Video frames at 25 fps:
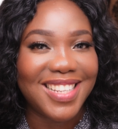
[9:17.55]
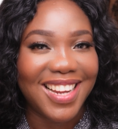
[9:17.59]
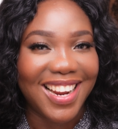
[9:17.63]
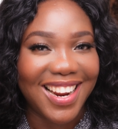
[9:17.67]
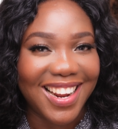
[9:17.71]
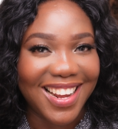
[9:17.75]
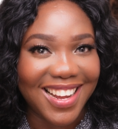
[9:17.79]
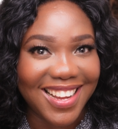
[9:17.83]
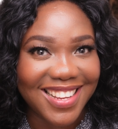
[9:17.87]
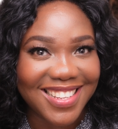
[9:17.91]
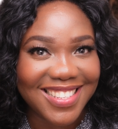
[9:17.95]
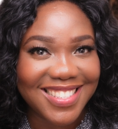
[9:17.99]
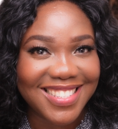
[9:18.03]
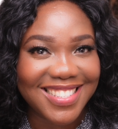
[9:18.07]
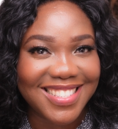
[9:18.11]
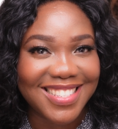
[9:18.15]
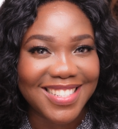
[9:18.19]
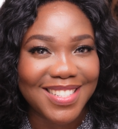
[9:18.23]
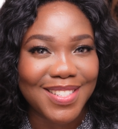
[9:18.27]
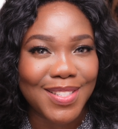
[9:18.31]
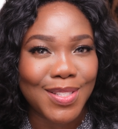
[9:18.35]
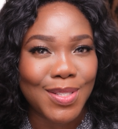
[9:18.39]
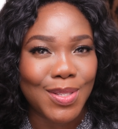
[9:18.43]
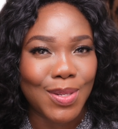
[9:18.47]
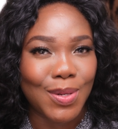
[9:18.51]
tests
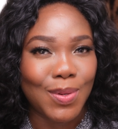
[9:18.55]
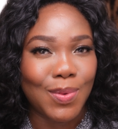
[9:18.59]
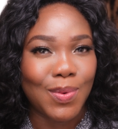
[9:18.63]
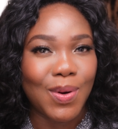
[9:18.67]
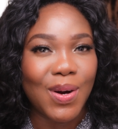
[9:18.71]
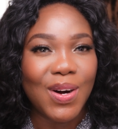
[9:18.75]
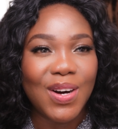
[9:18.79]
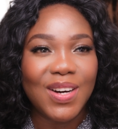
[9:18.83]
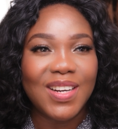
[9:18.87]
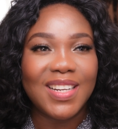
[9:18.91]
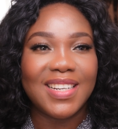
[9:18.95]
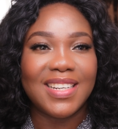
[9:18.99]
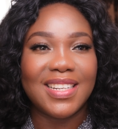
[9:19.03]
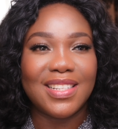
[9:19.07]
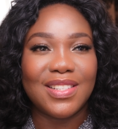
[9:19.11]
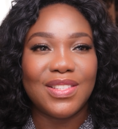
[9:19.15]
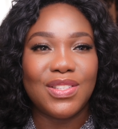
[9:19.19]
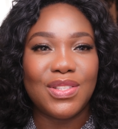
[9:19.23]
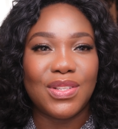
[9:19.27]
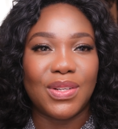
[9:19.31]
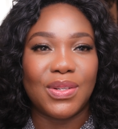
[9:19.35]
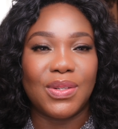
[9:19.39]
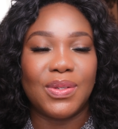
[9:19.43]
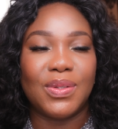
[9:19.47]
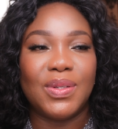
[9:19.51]
and so on. And
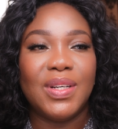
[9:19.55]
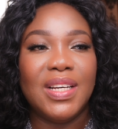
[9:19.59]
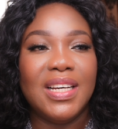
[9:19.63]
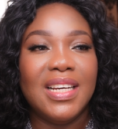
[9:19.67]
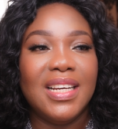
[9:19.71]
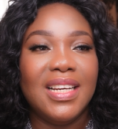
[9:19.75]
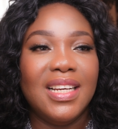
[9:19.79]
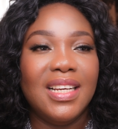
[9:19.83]
so,